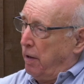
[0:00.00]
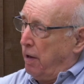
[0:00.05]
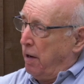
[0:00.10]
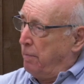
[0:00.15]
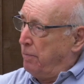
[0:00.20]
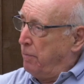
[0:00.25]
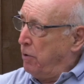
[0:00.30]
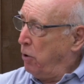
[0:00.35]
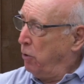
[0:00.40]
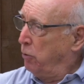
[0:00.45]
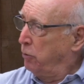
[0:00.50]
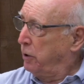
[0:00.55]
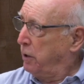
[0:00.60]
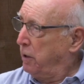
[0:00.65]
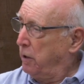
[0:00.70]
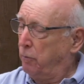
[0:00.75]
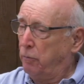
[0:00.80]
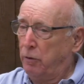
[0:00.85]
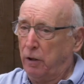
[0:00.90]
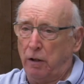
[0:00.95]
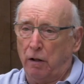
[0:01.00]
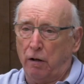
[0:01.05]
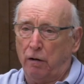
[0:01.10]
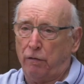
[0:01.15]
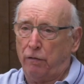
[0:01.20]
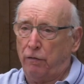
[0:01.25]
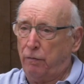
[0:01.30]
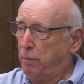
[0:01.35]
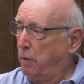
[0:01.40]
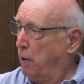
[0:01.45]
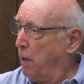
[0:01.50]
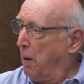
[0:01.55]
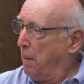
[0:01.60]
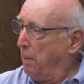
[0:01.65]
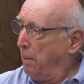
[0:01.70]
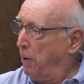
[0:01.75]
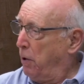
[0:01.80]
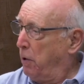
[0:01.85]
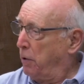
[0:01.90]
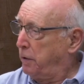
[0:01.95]
I'm holding it with this
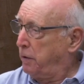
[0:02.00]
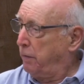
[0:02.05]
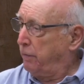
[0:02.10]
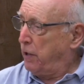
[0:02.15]
part